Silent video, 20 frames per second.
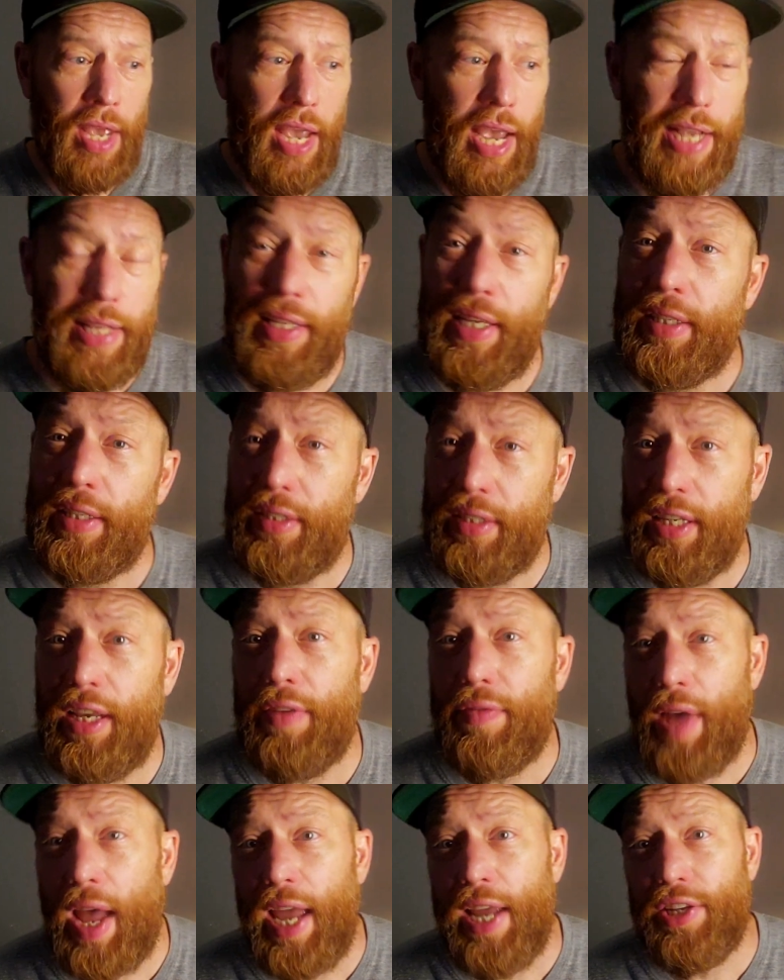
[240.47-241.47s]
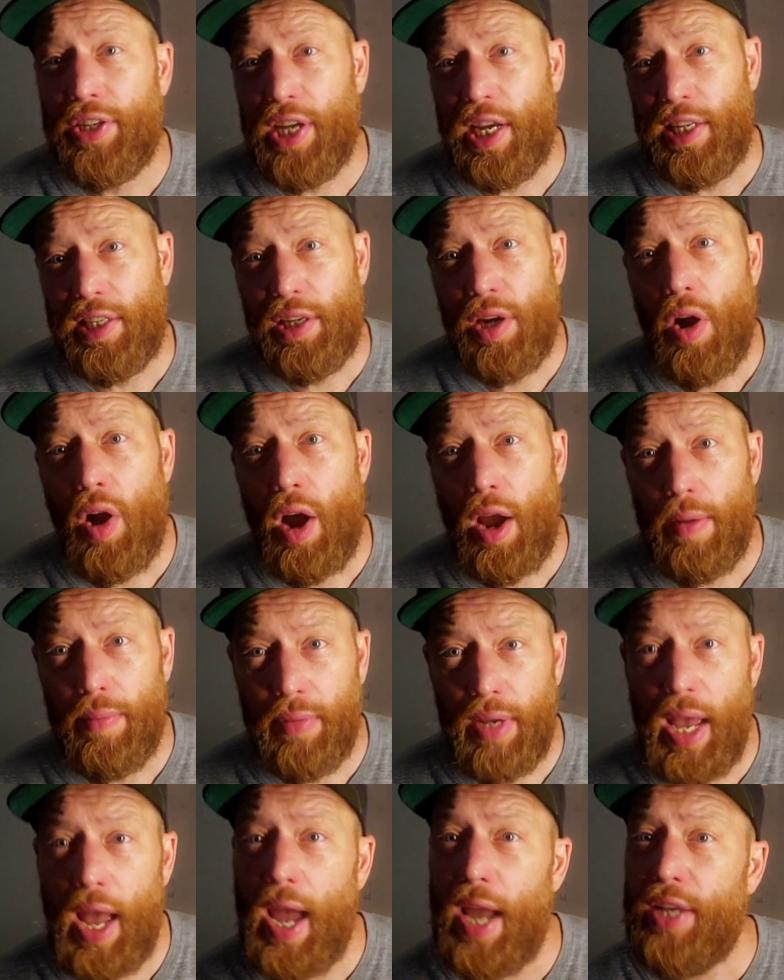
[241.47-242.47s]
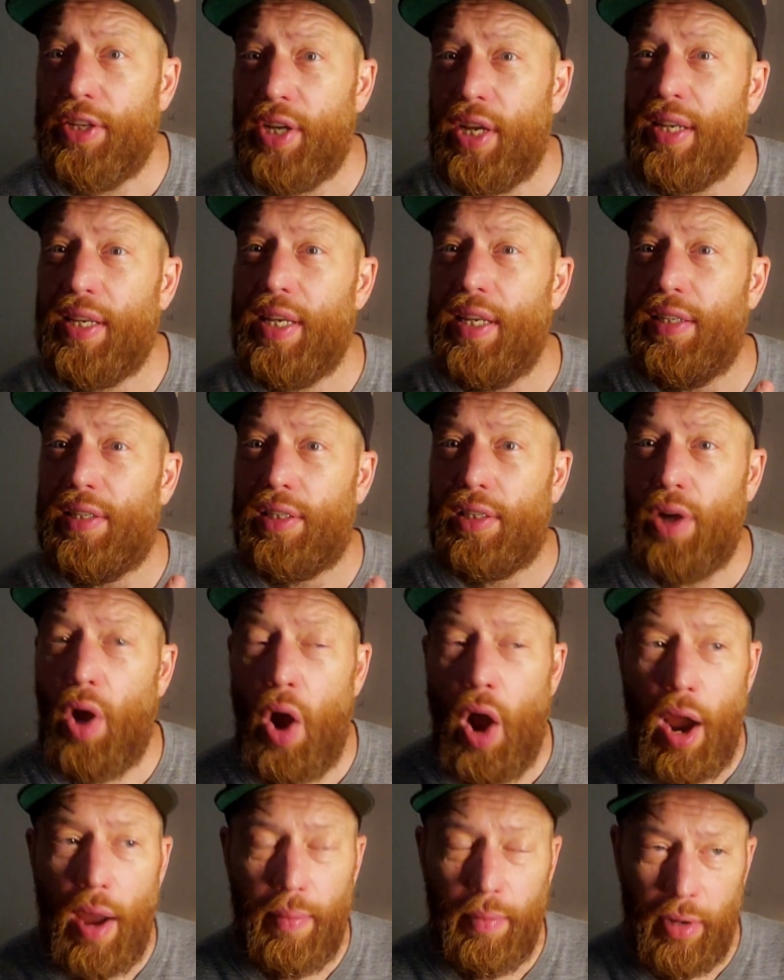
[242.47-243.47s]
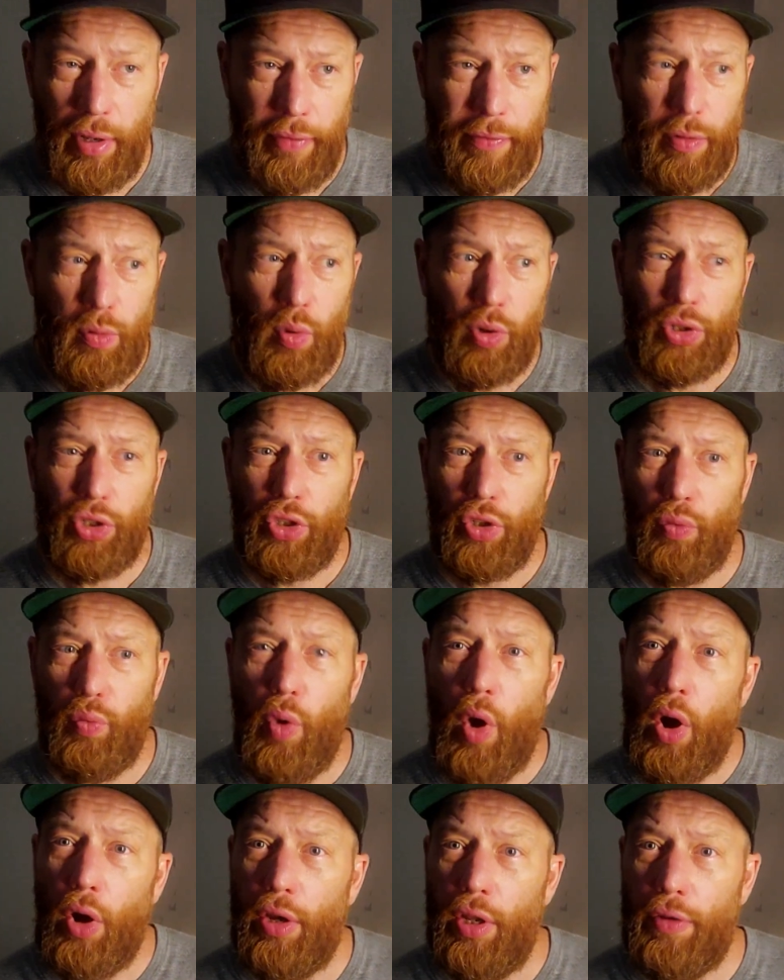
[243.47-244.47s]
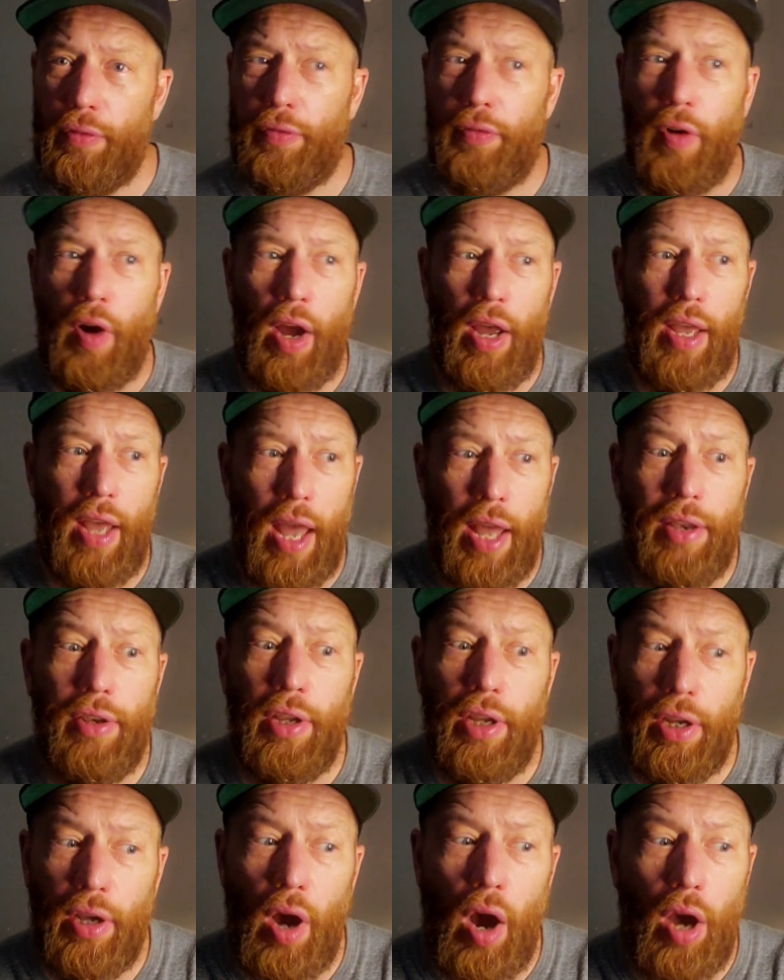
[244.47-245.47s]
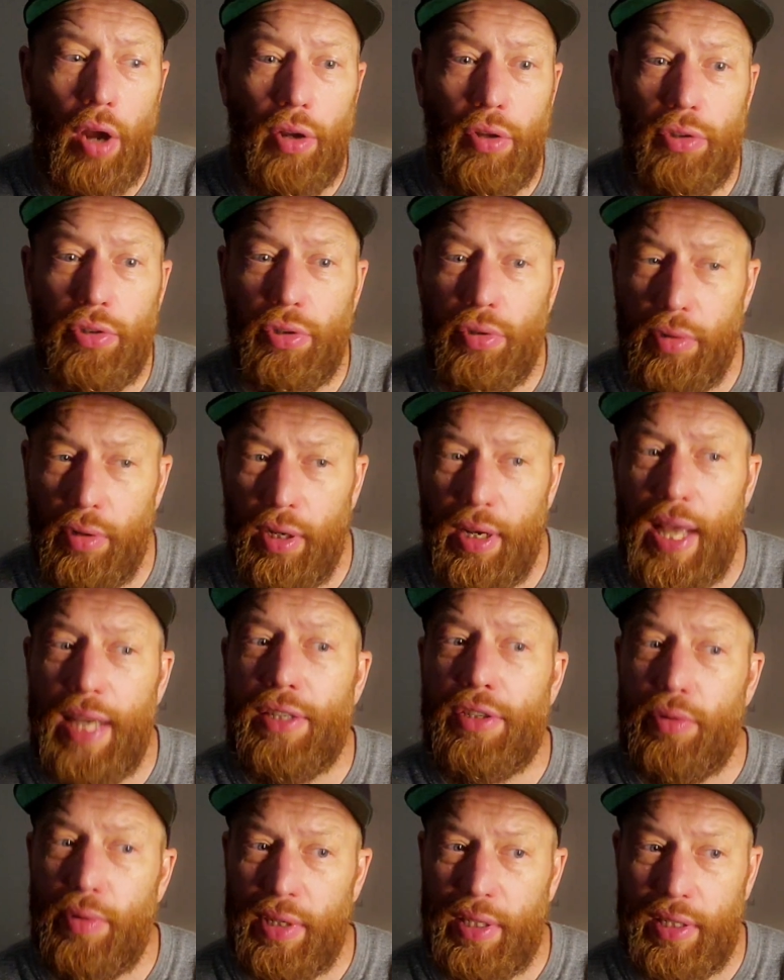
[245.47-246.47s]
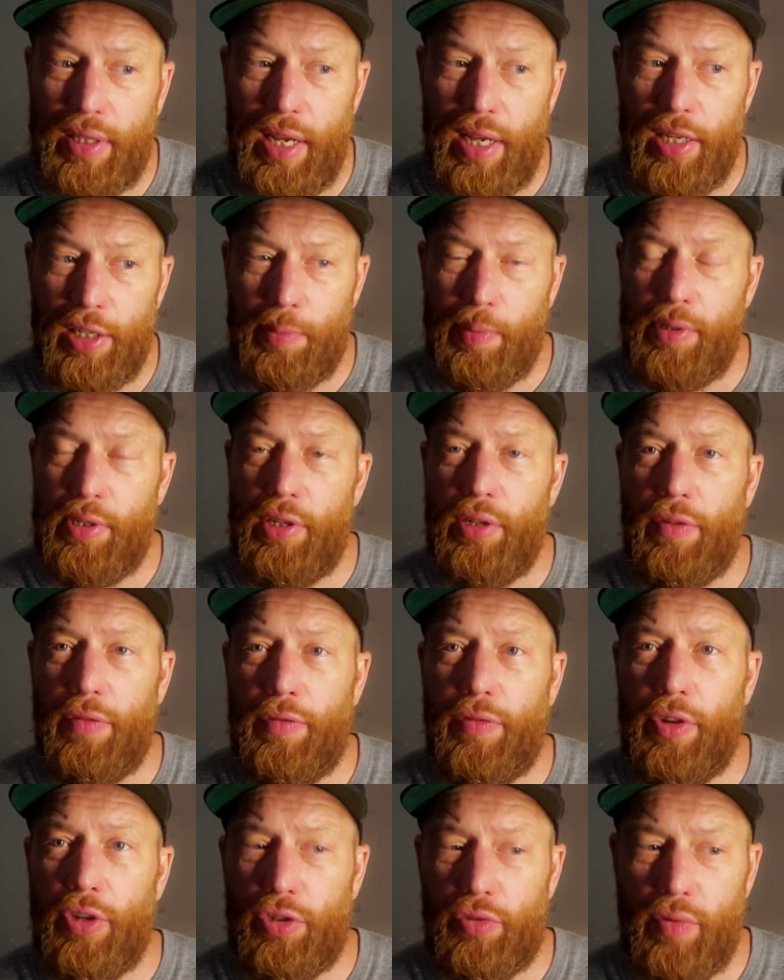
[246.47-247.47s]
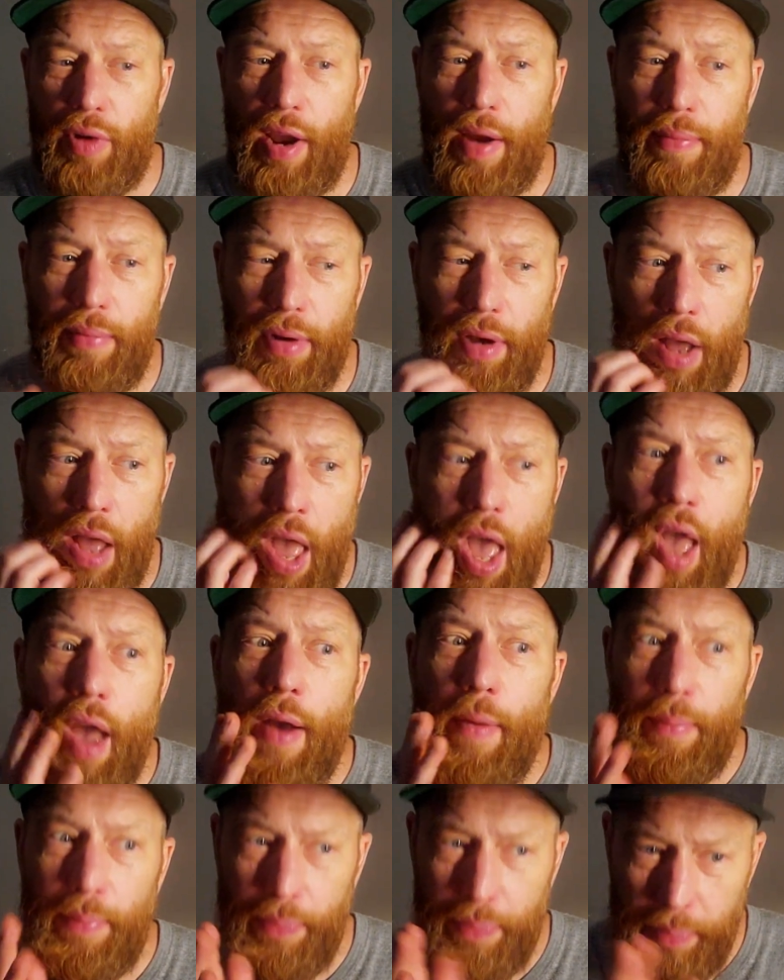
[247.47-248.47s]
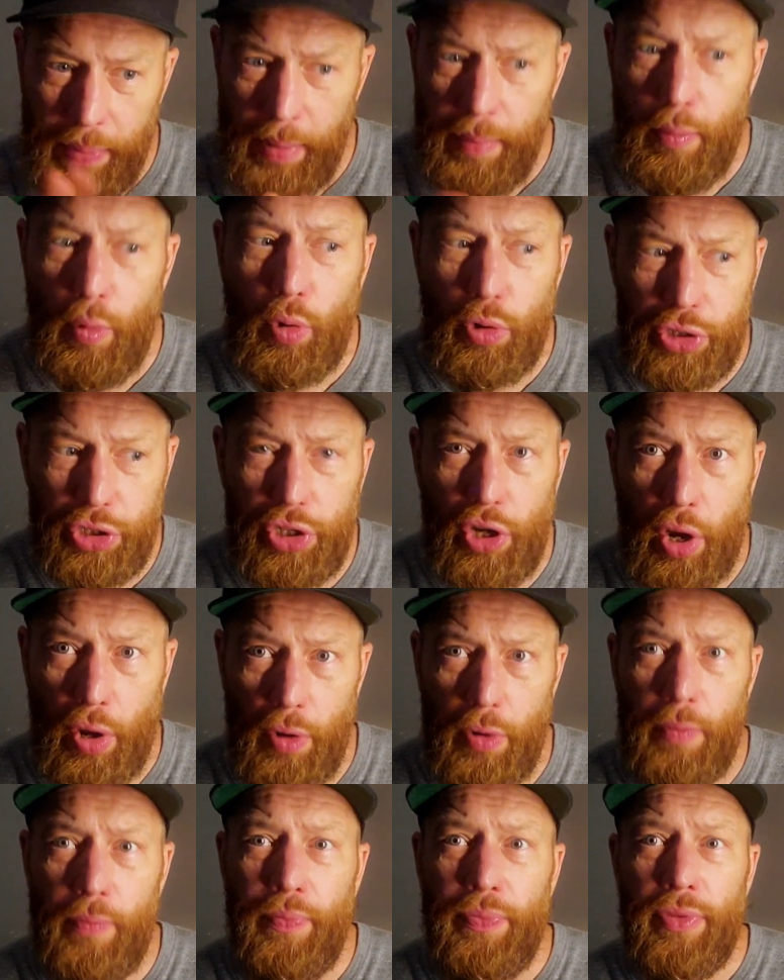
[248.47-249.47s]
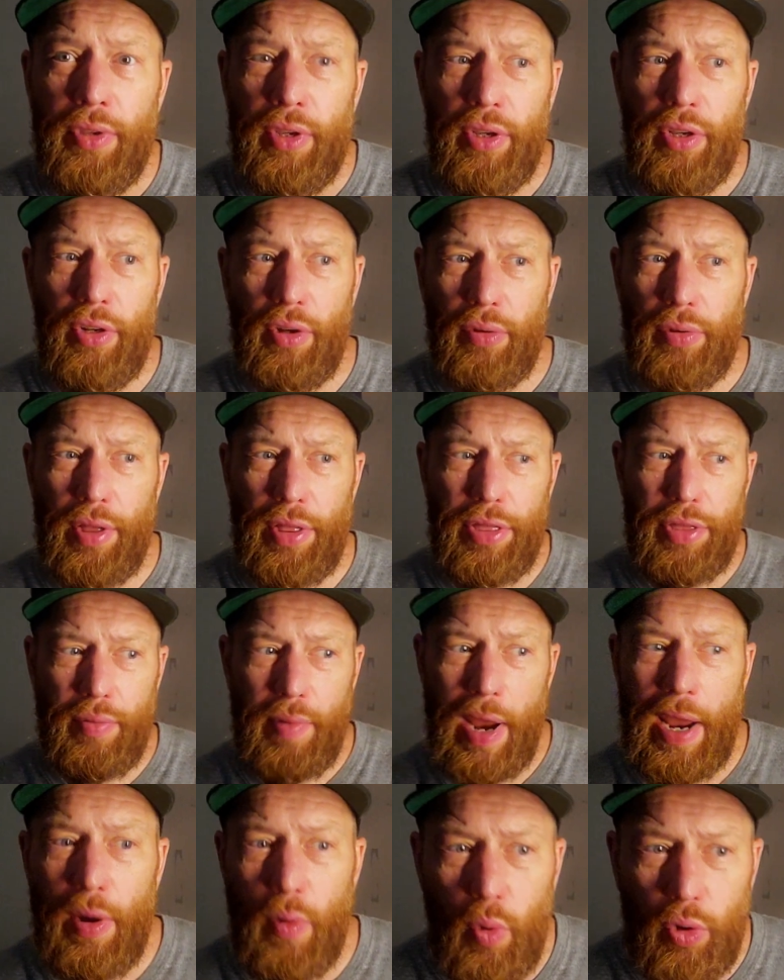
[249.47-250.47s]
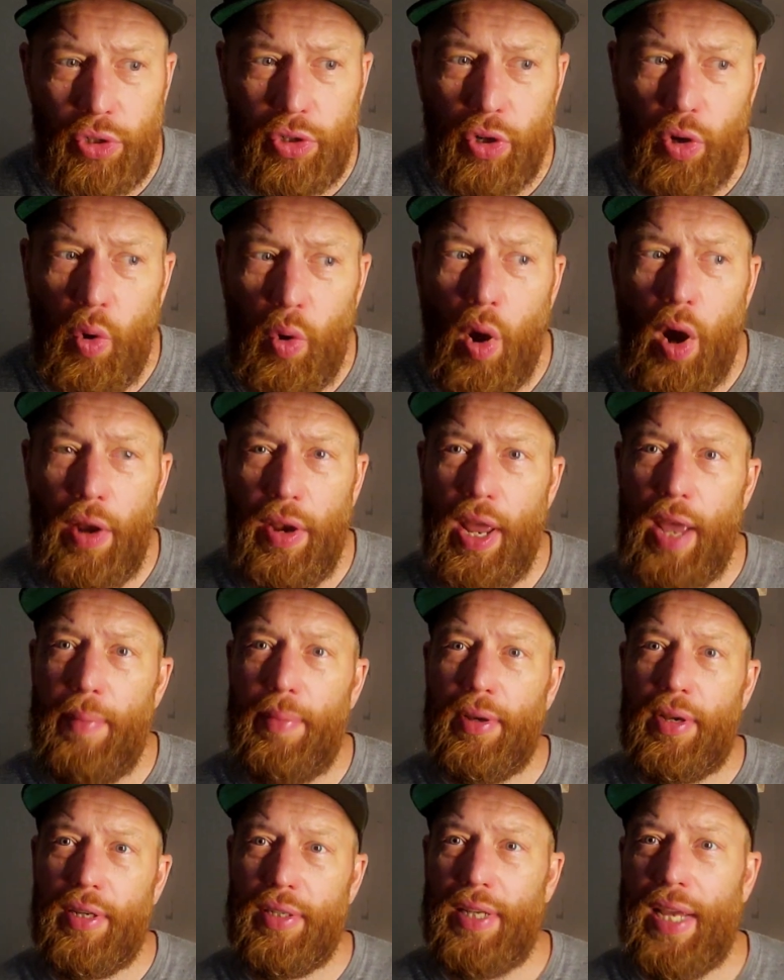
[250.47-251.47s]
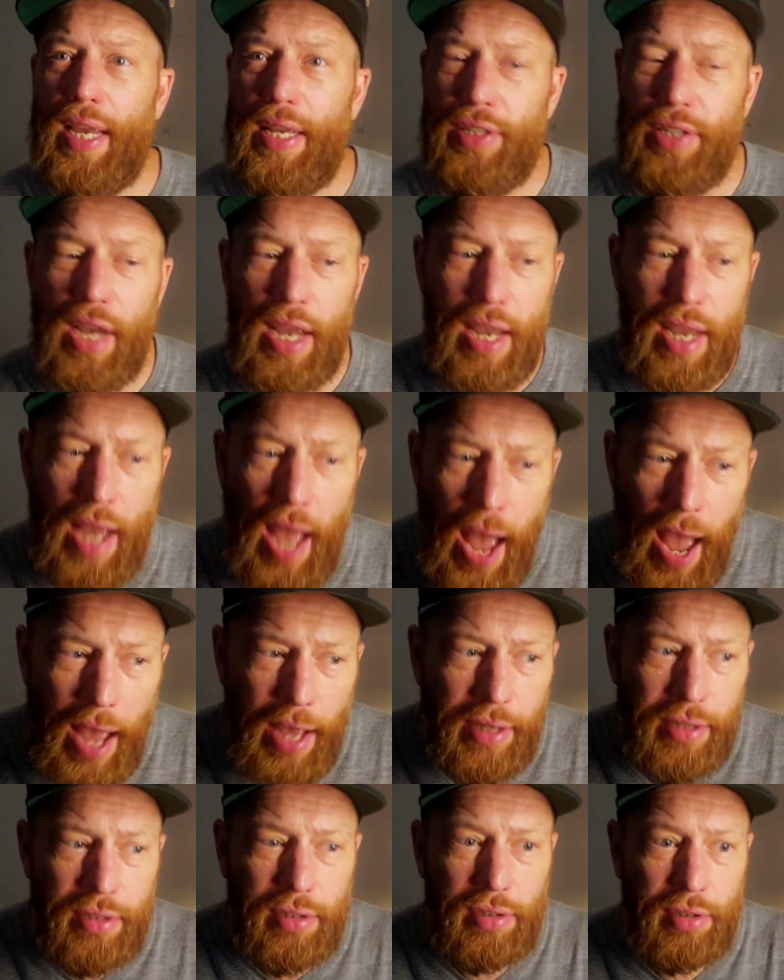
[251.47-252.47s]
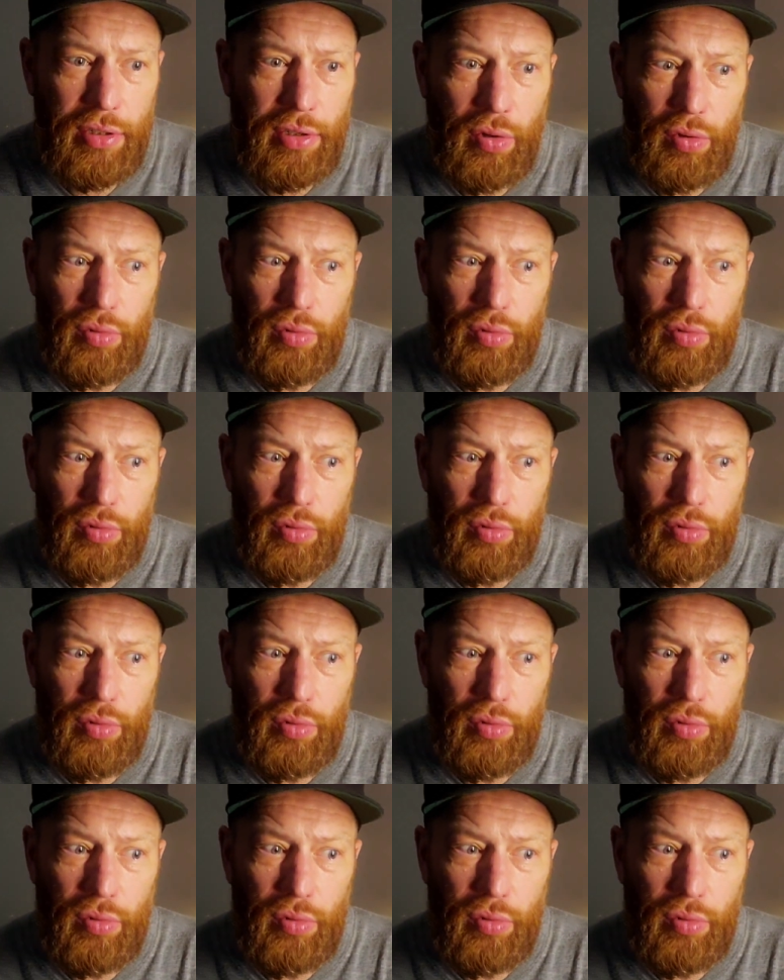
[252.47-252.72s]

it doesn't give AJ time. AJ needs time. And if you watch the Wallin fight and Ngannou to a lesser extent, especially in the first round, but more so, the threat wasn't quite there, because AJ has,